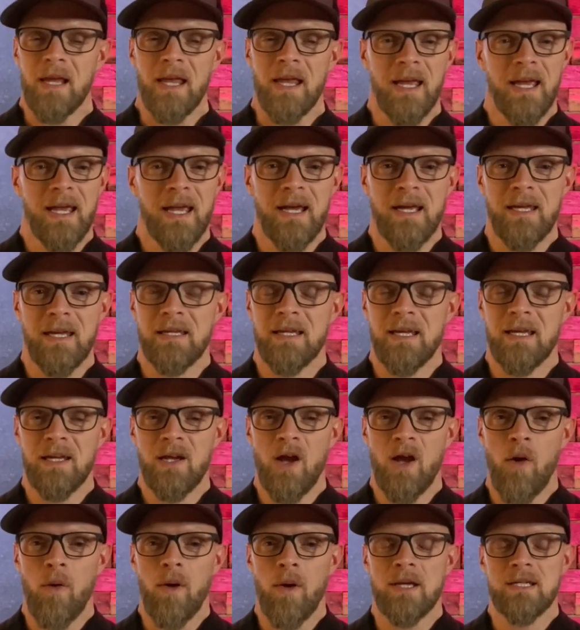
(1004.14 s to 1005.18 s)
And, you
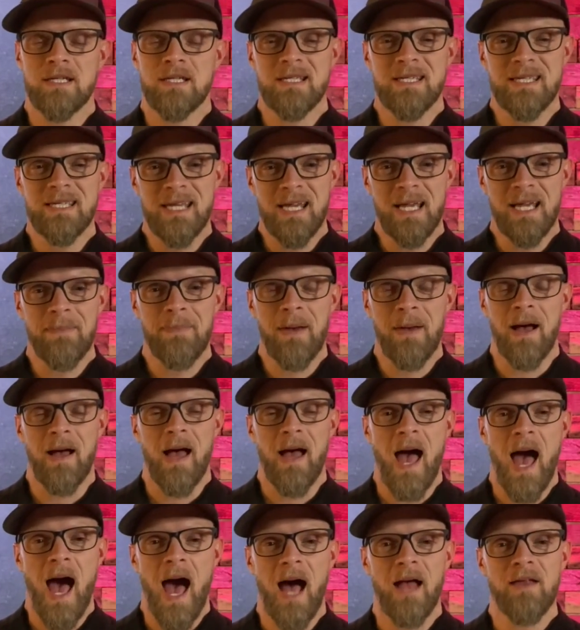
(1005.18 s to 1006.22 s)
know, and just think about,
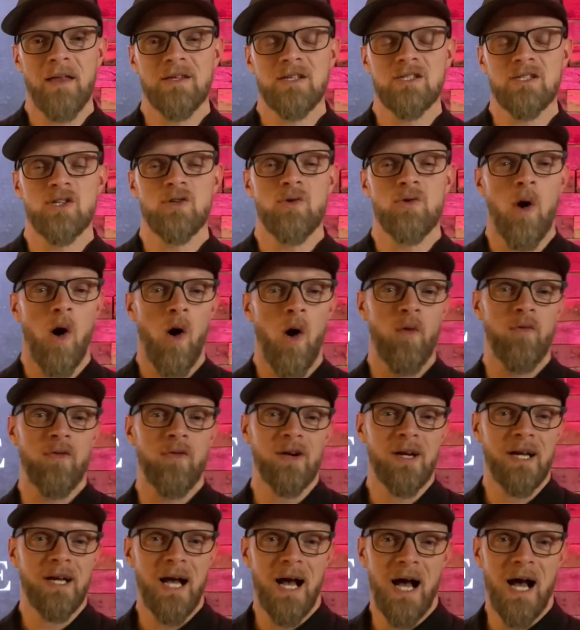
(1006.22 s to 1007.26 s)
how did you
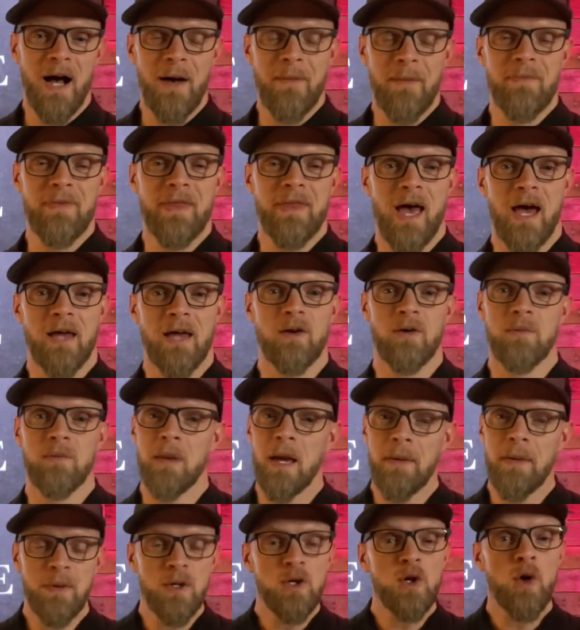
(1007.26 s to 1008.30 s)
overcome that? Or
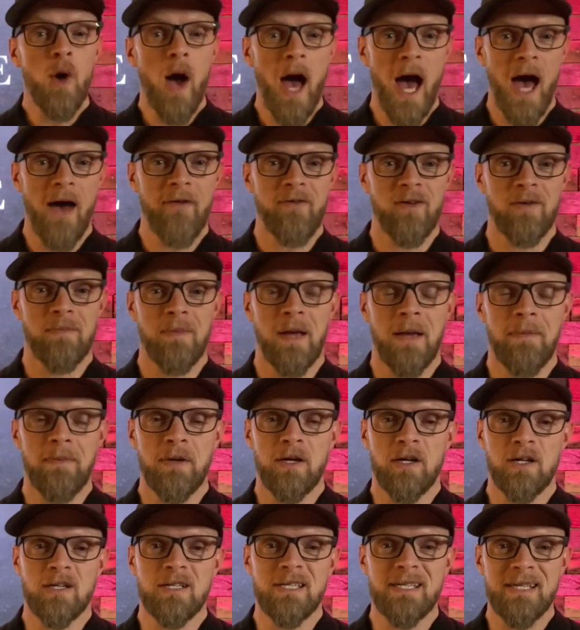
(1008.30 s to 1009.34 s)
maybe you haven't. Maybe
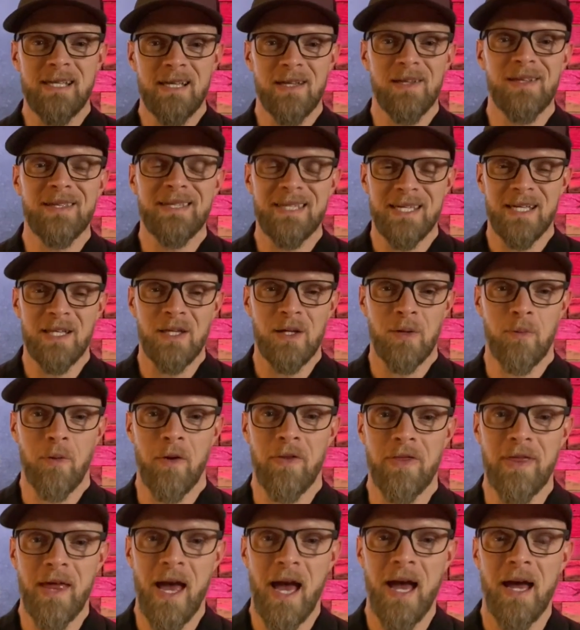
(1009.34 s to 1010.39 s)
you're still dealing
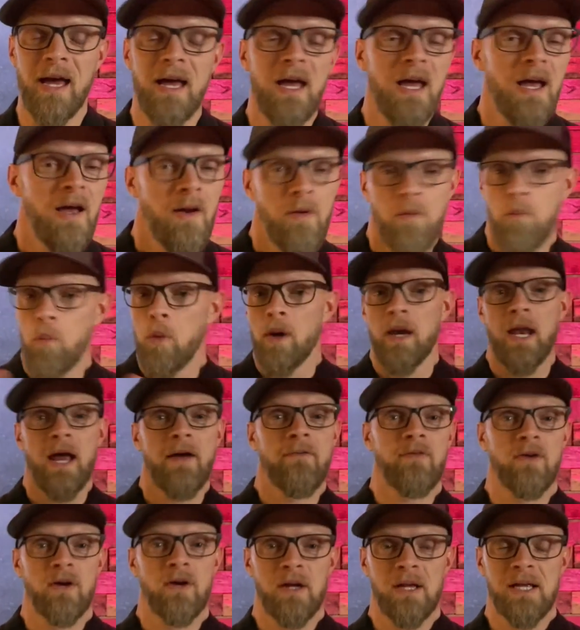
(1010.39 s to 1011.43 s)
with that,
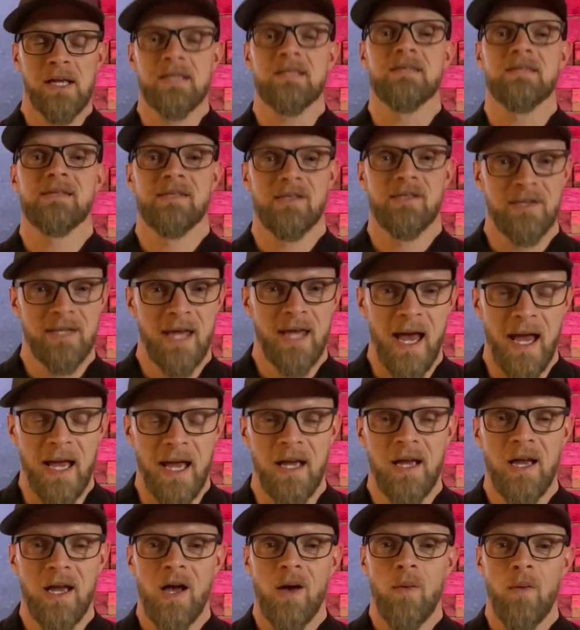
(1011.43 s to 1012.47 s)
whatever it is
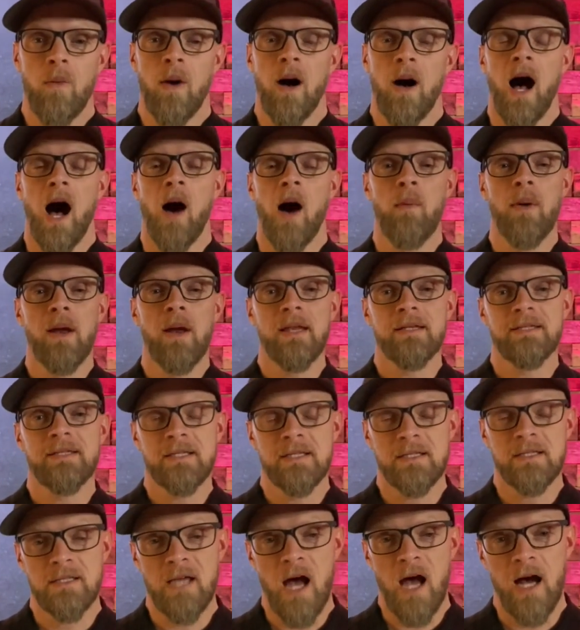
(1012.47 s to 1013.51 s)
today. Well, I wanted
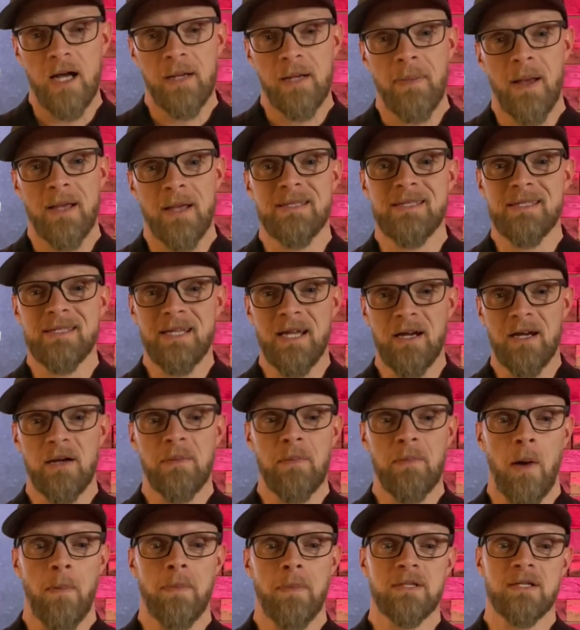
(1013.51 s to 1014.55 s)
to talk about scary
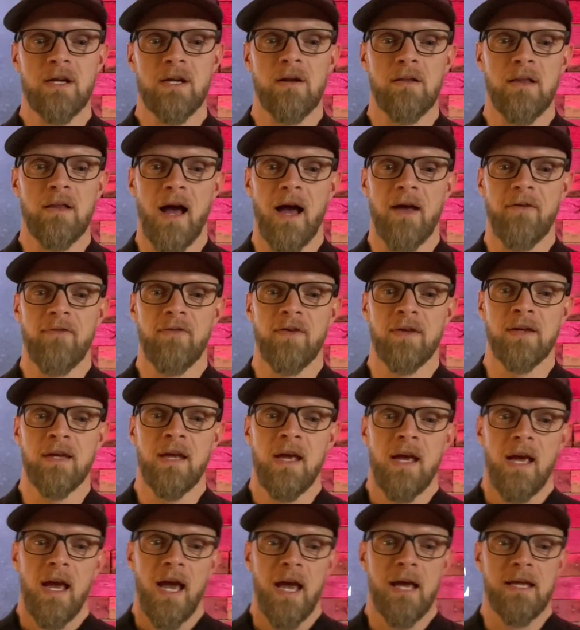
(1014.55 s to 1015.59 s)
moments in our life, and
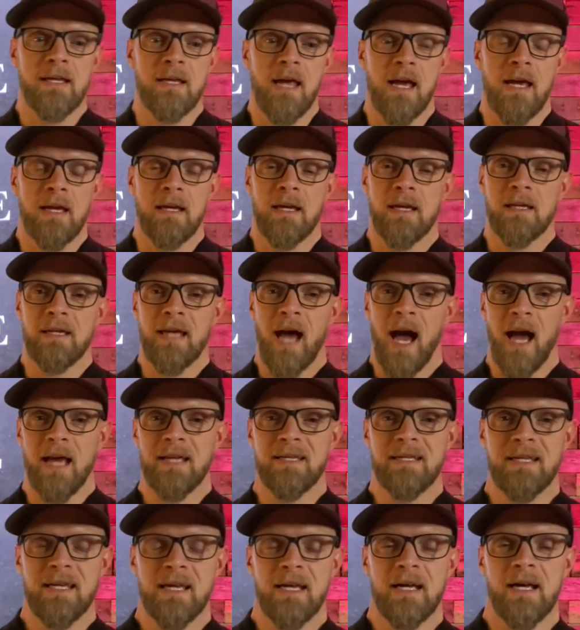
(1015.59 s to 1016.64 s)
the
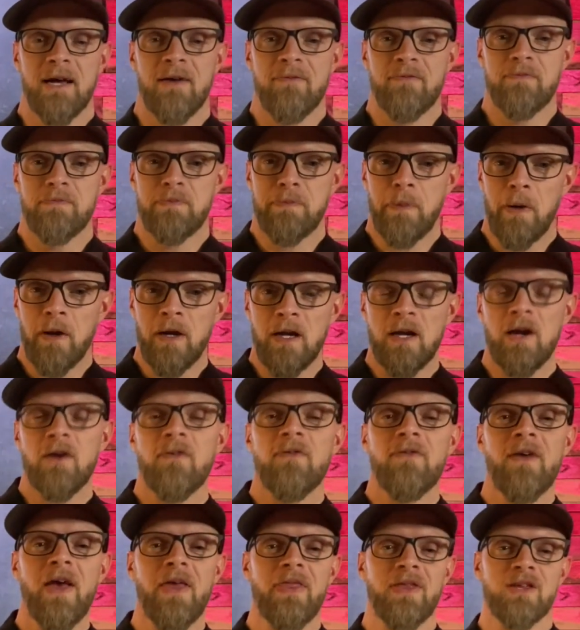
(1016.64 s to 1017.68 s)
idea of putting our
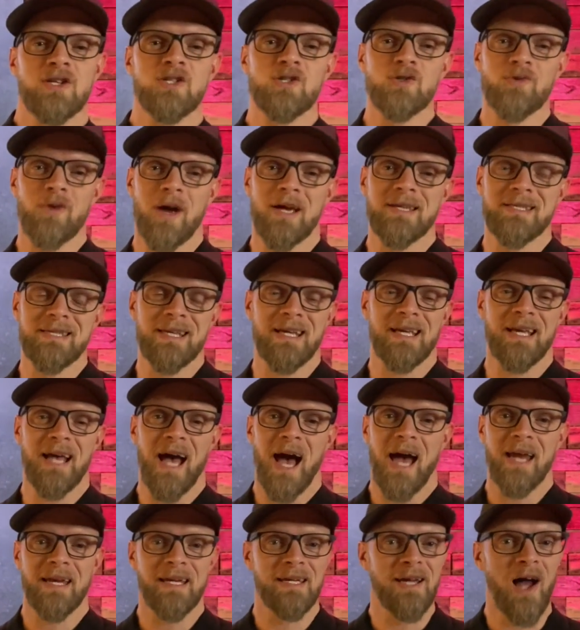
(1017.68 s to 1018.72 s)
faith and trust in
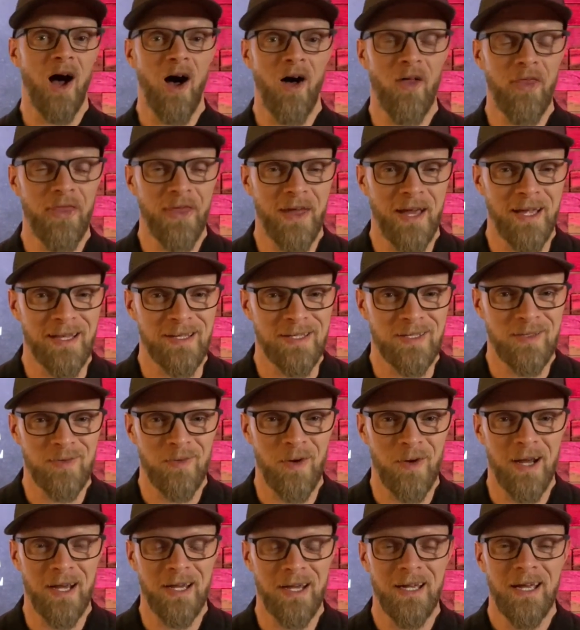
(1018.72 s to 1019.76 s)
God in all things,
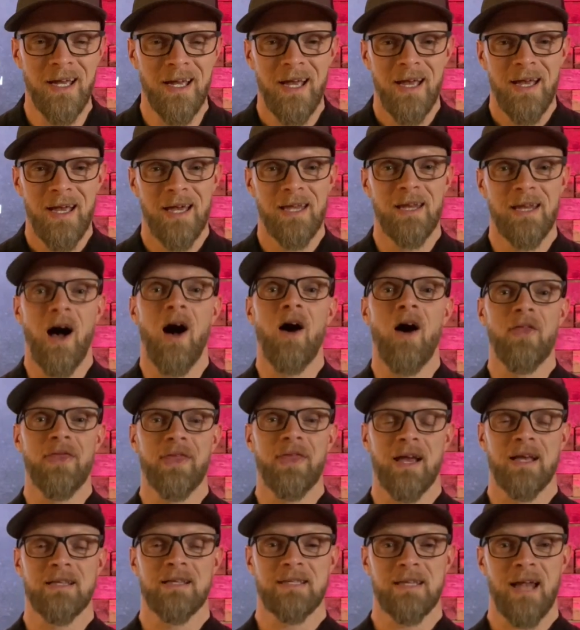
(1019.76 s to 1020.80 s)
right? In all
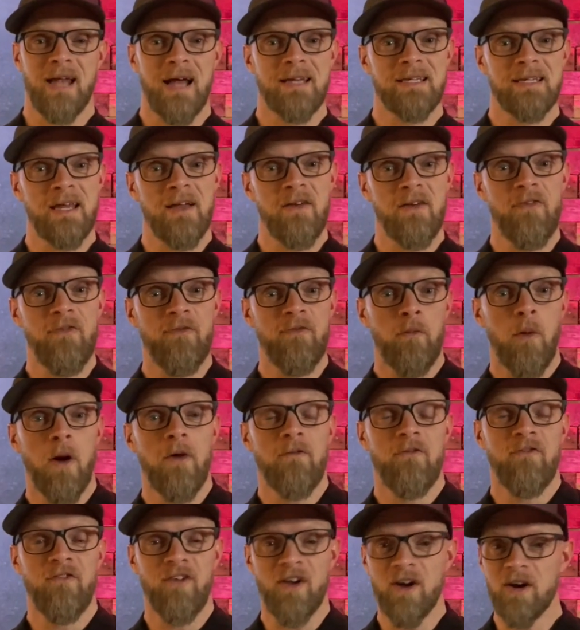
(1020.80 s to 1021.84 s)
things. An idea of
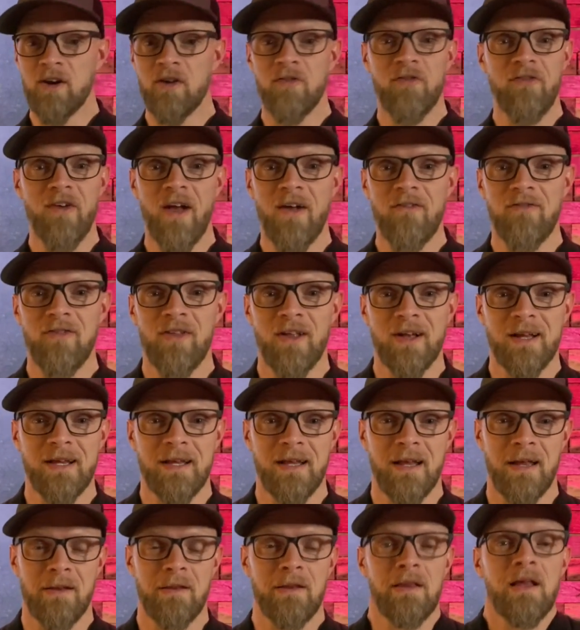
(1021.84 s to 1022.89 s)
what fear and faith
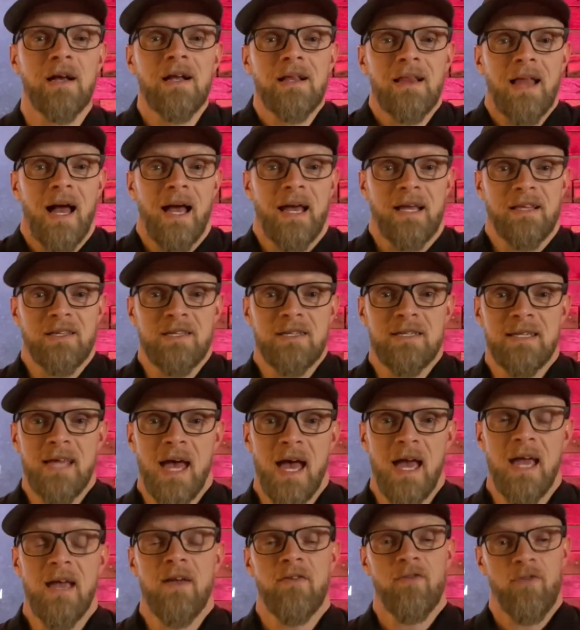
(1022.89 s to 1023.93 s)
look like
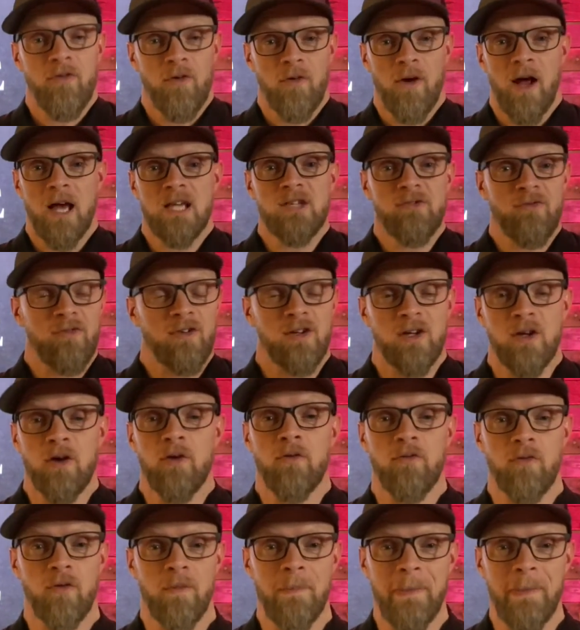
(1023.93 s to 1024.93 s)
today for us, for you, and for